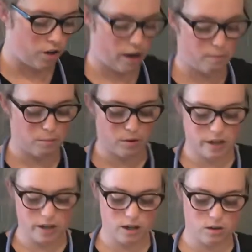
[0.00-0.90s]
right,
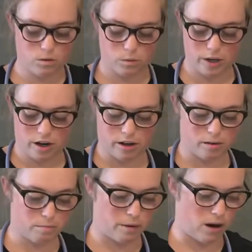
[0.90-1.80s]
Maria, we are
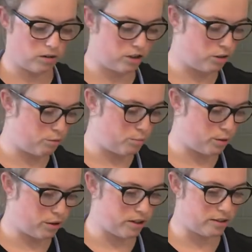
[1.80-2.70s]
about to pull
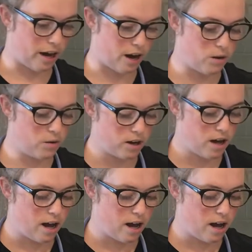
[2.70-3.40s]
this out.